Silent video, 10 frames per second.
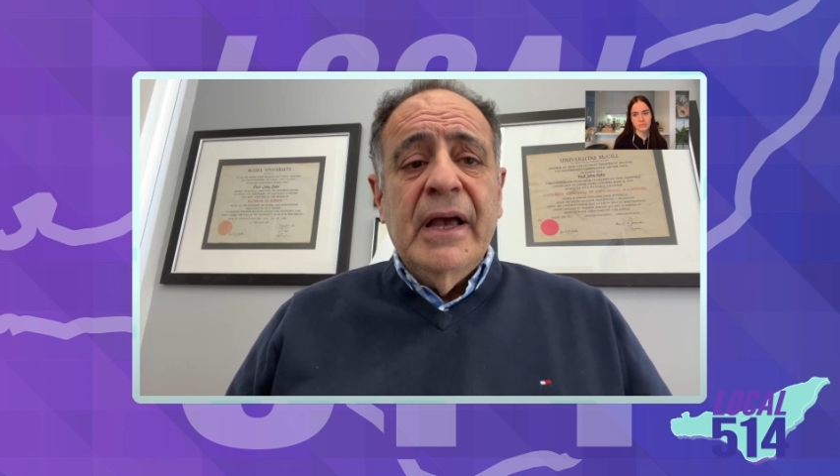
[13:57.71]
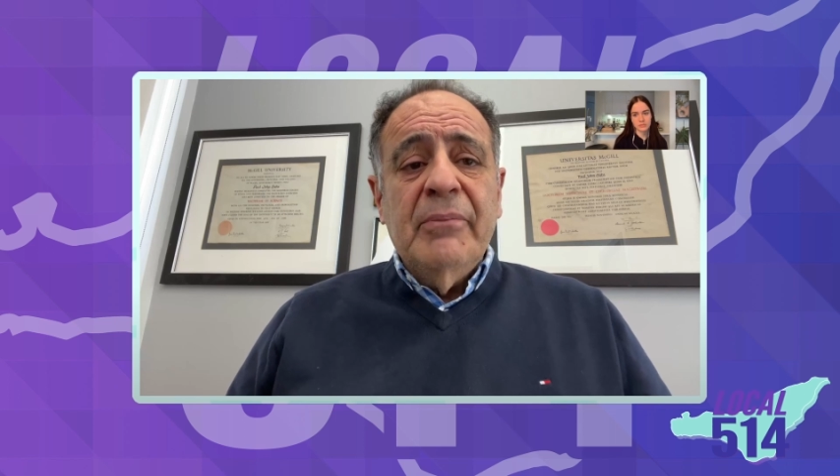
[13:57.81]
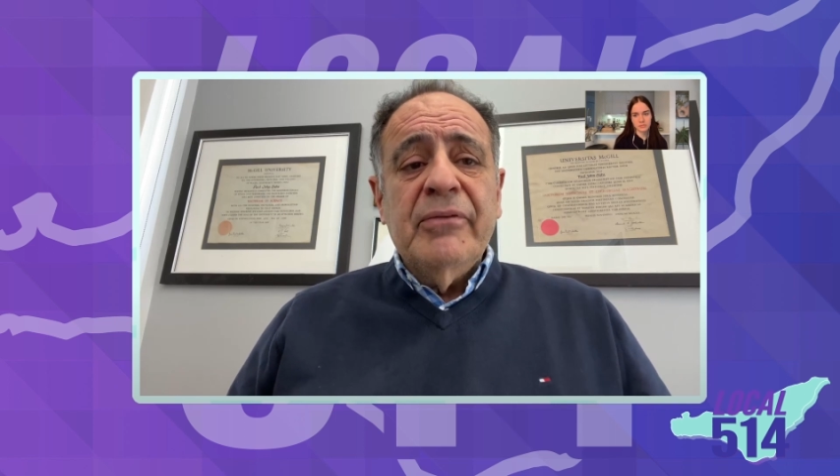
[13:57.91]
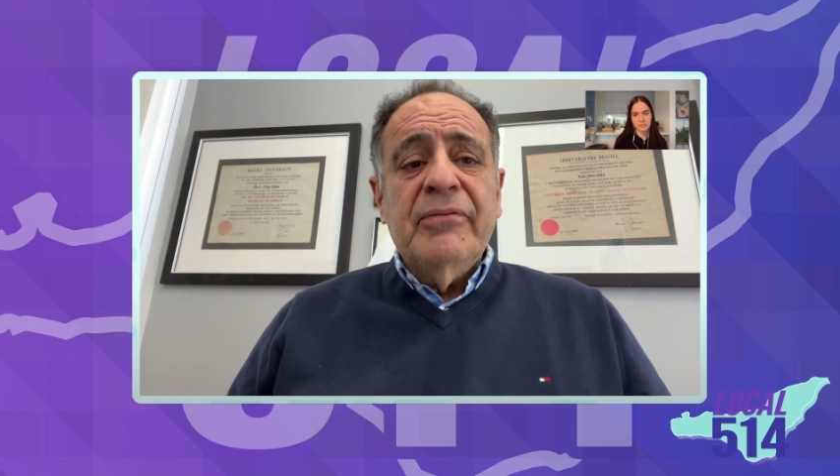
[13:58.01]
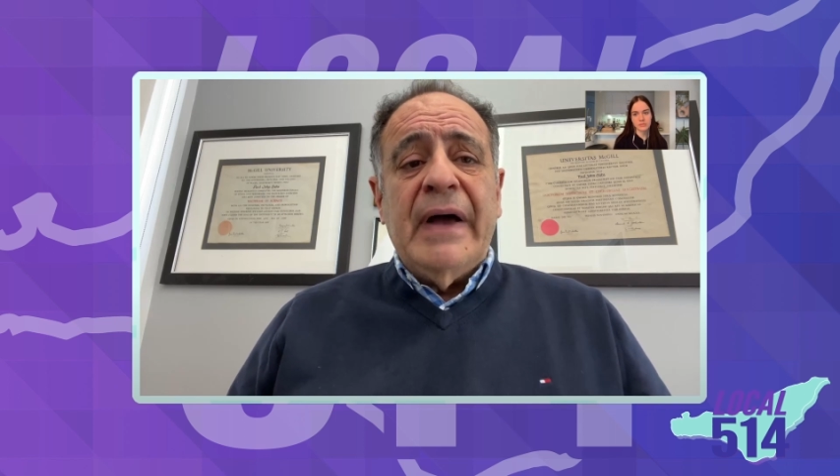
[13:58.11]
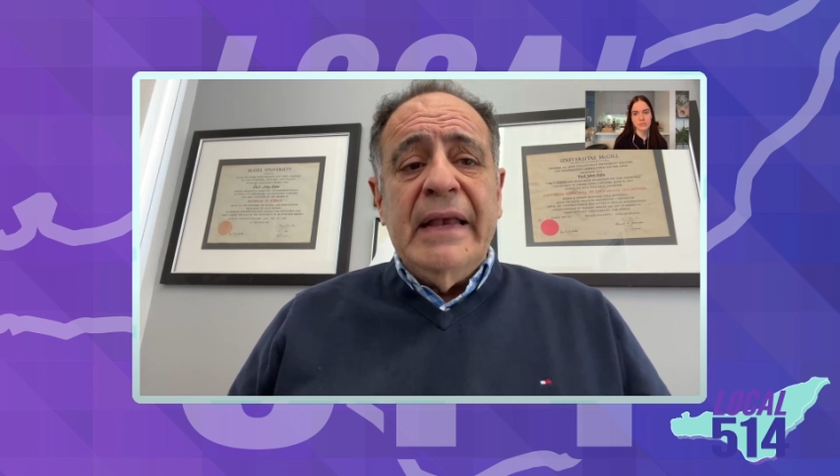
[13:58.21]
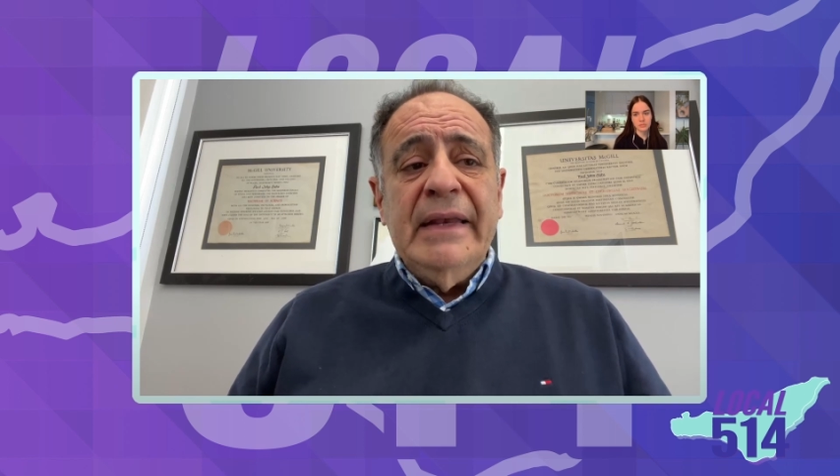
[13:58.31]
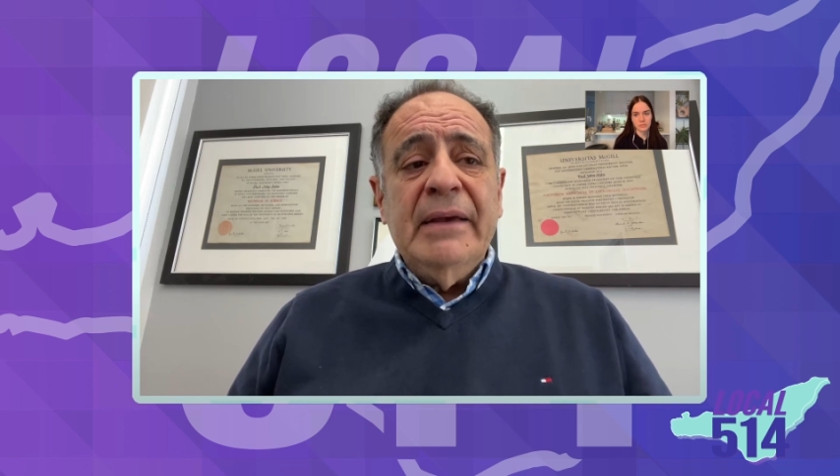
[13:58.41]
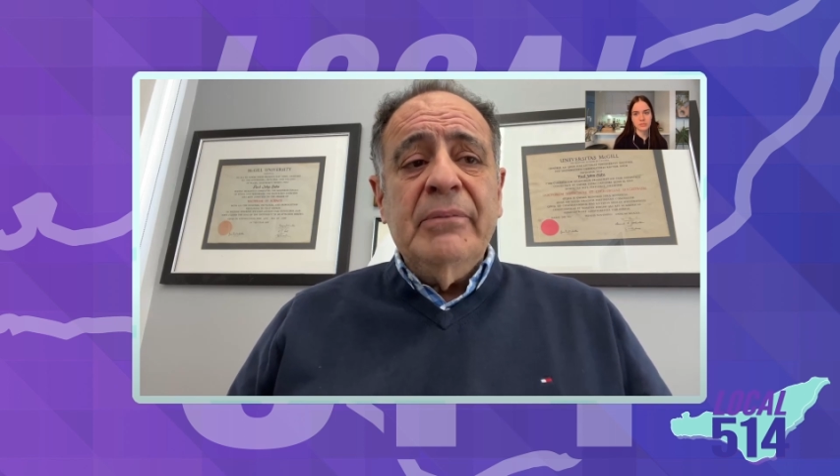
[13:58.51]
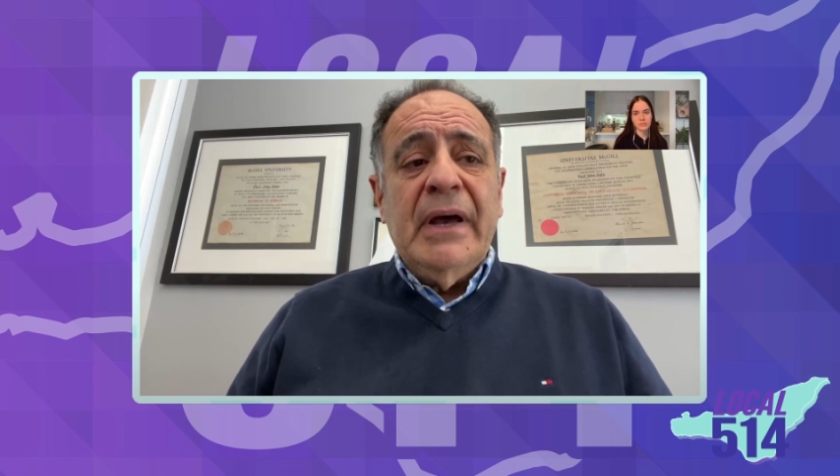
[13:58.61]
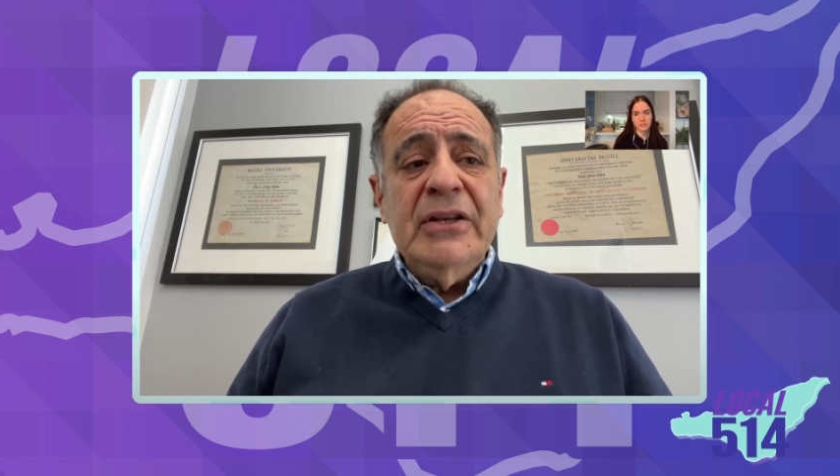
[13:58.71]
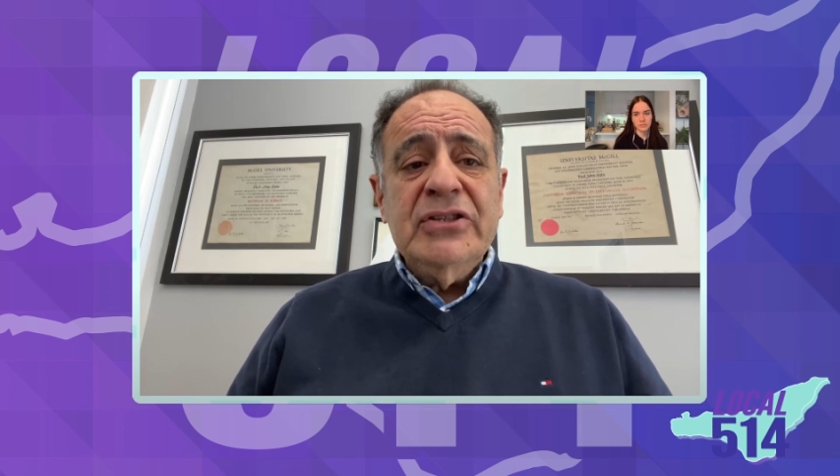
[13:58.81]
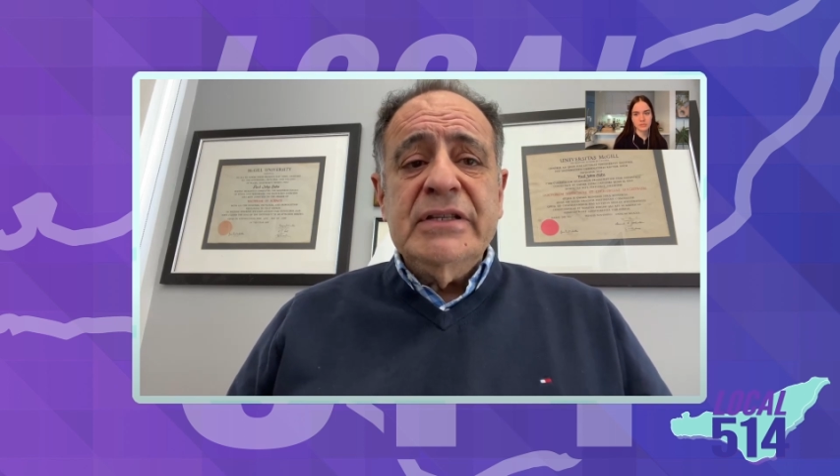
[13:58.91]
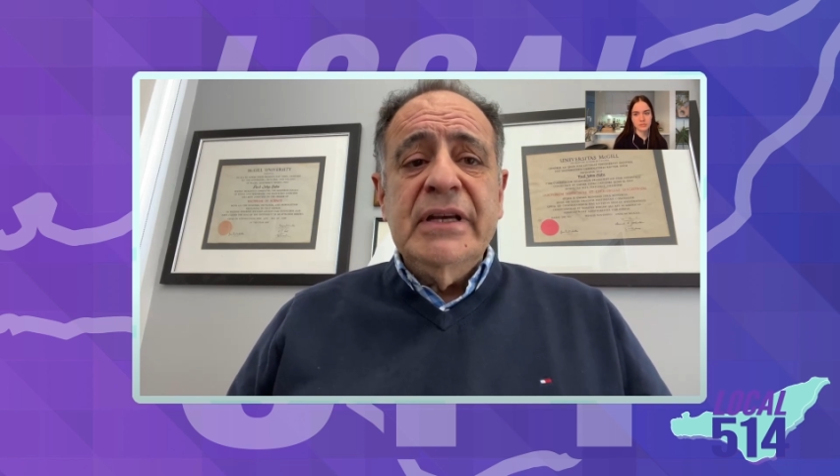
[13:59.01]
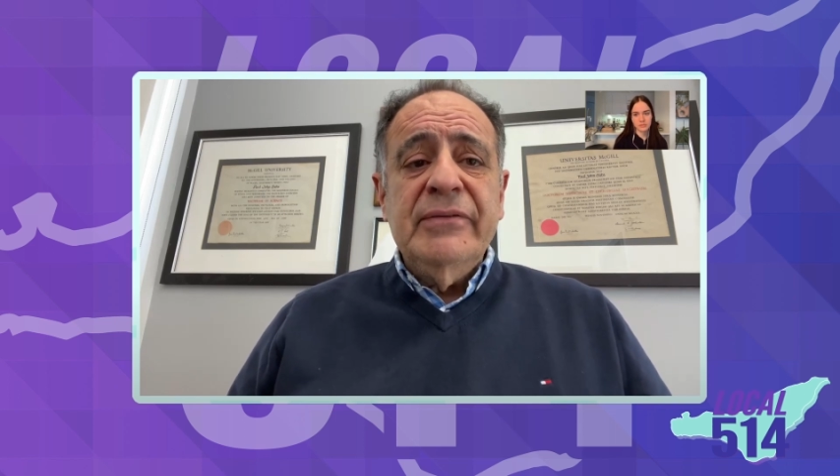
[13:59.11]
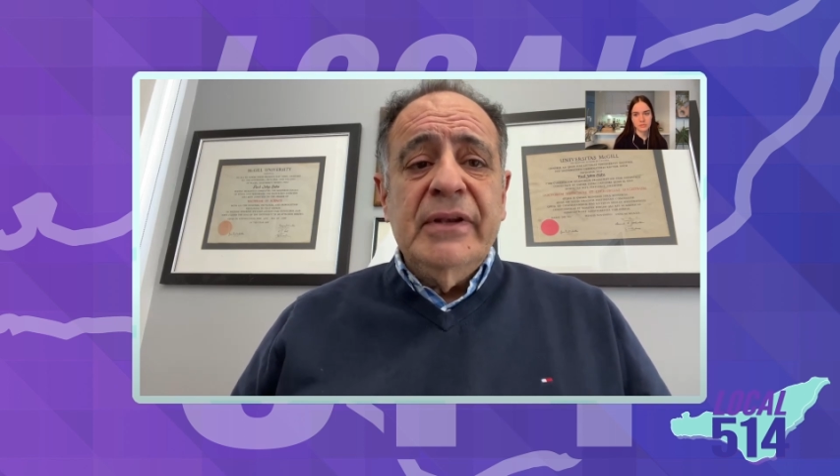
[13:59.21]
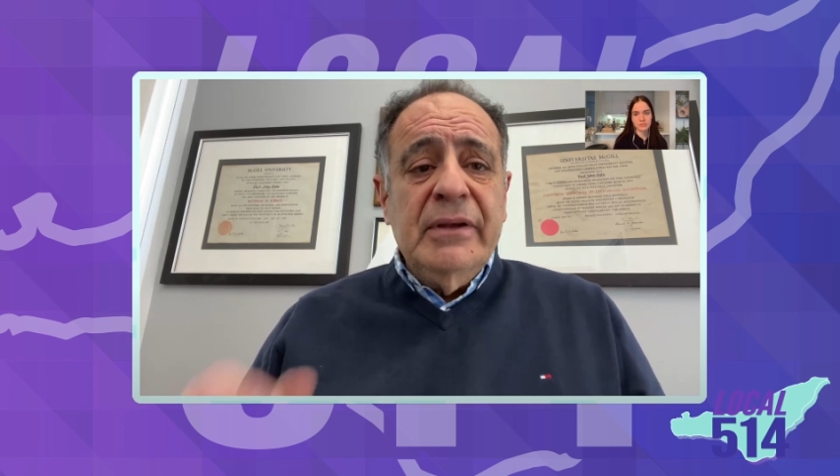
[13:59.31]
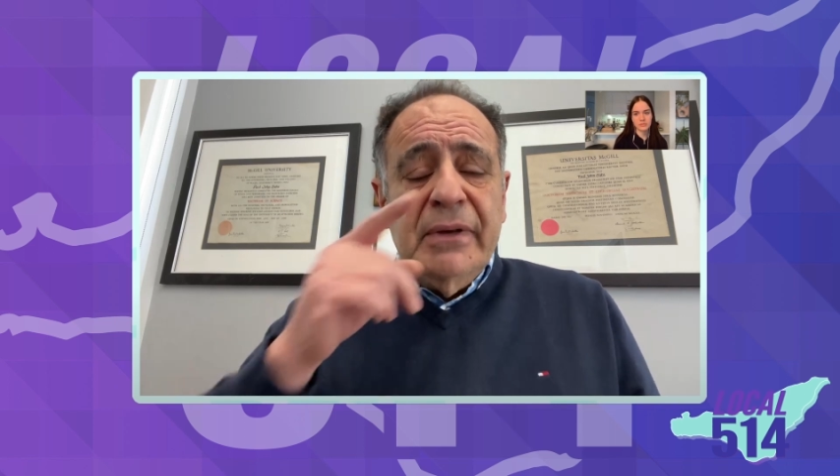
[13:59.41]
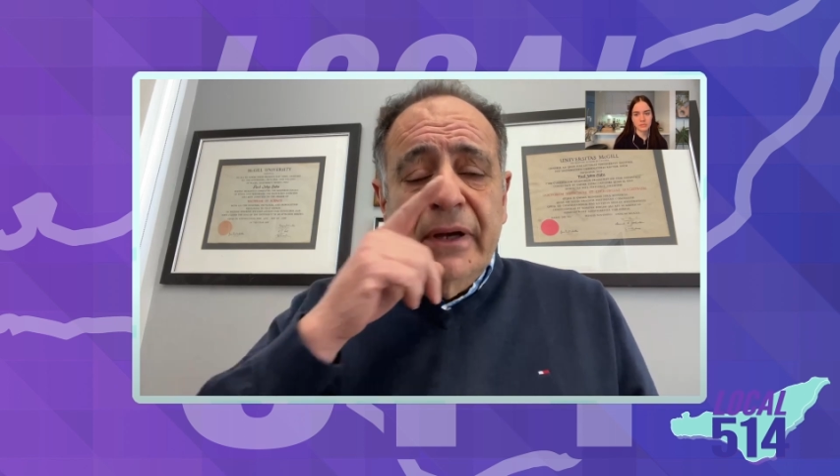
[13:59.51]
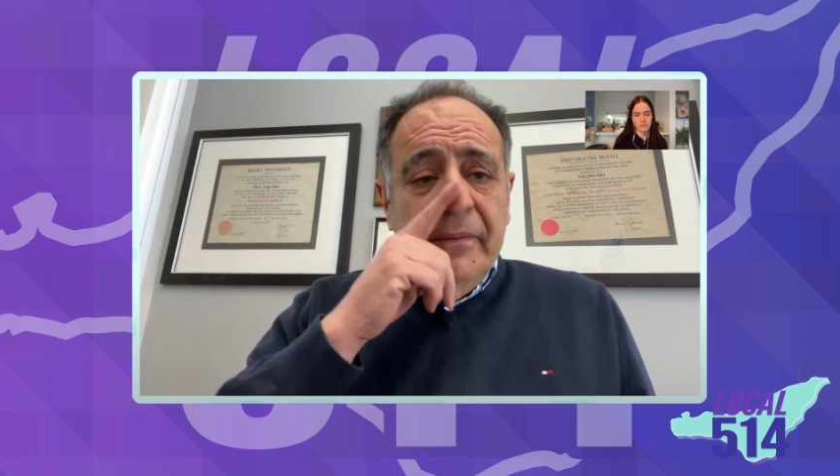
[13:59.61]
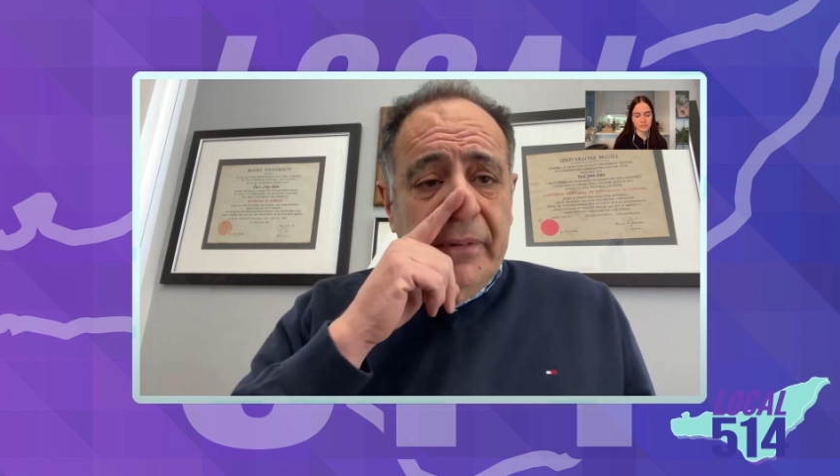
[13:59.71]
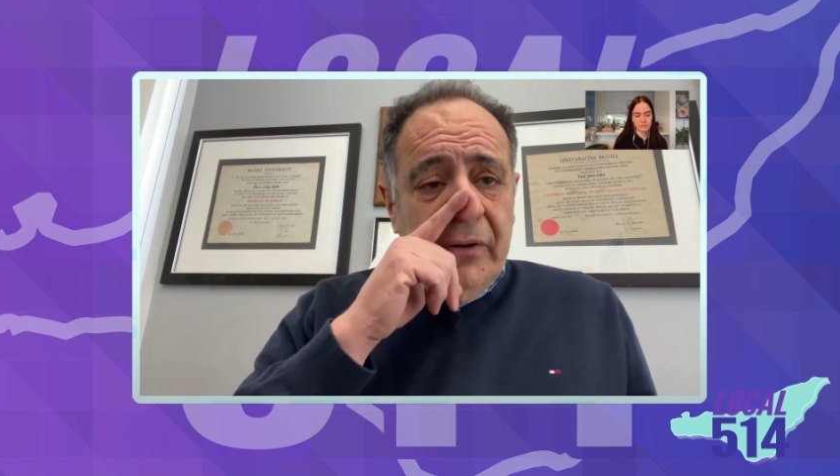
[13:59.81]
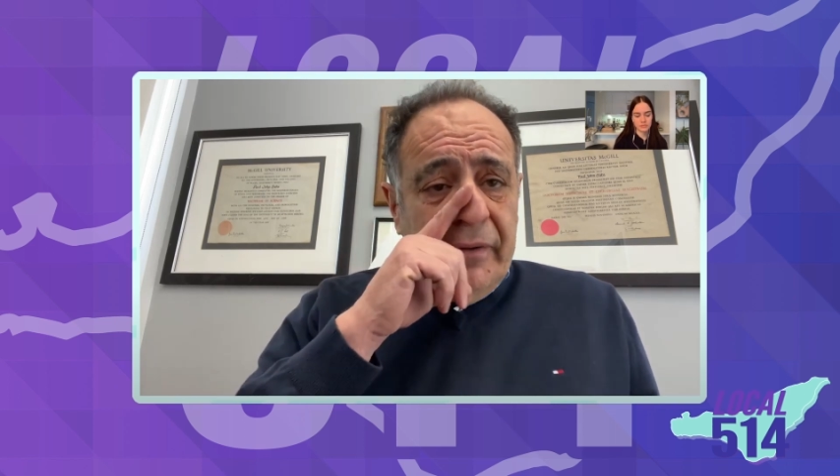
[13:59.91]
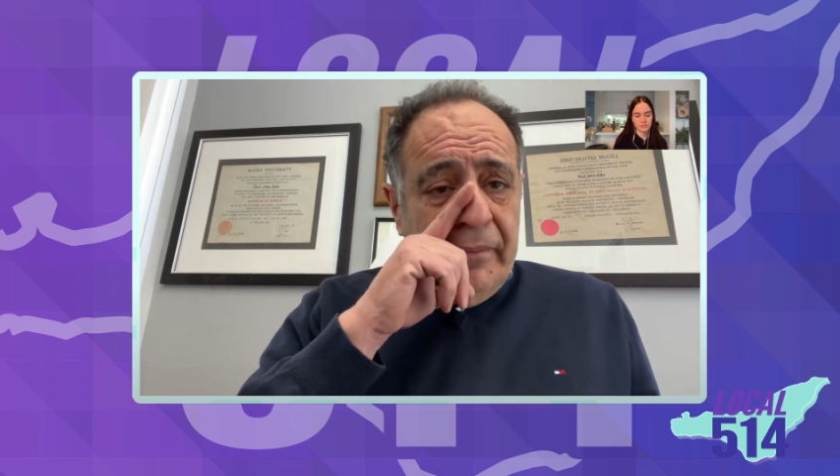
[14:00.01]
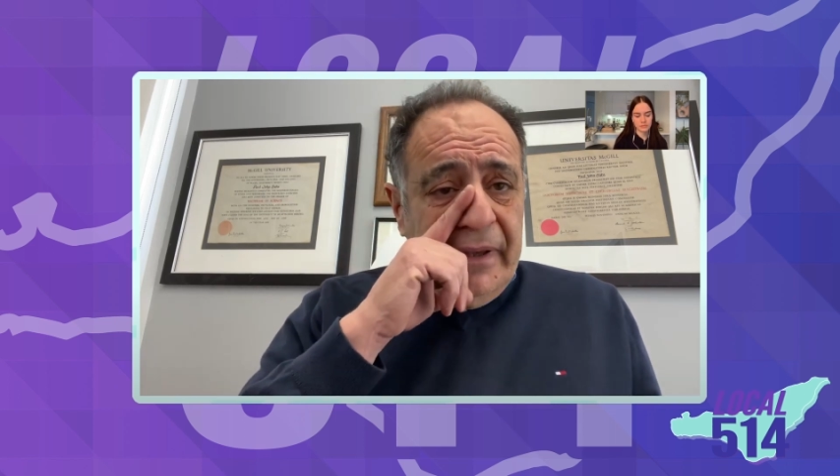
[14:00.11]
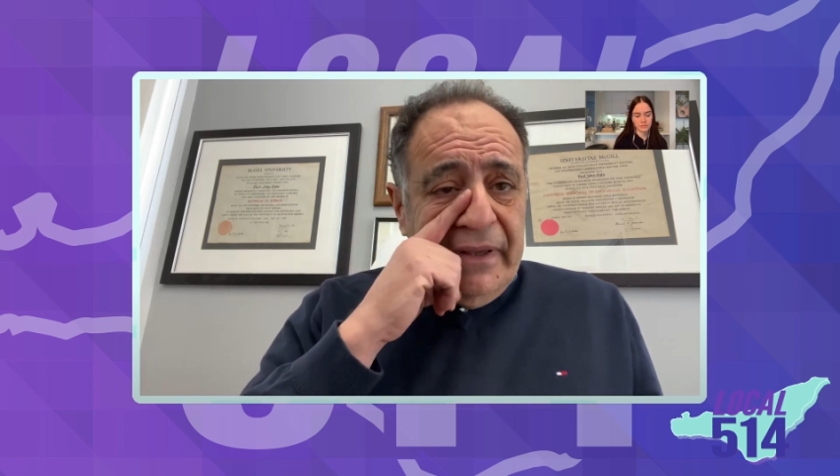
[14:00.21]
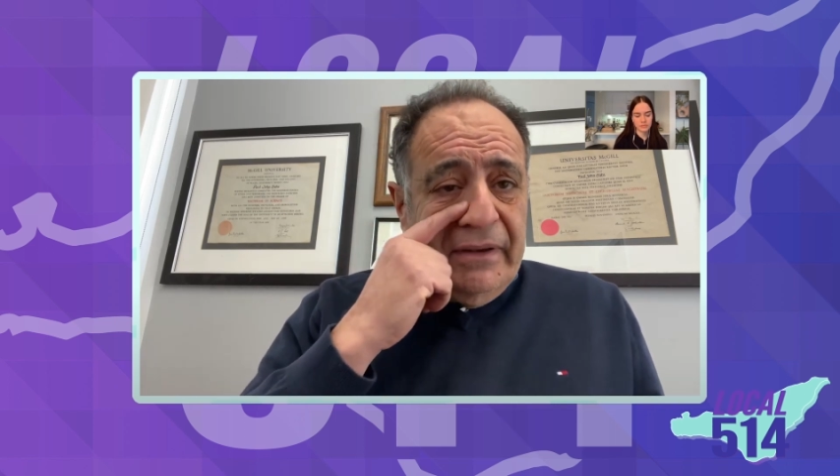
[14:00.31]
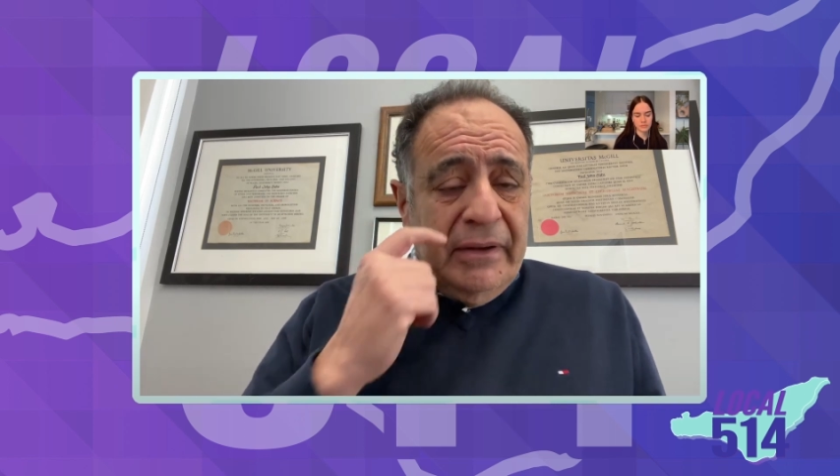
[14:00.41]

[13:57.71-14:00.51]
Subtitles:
providing them, not just giving them I mean,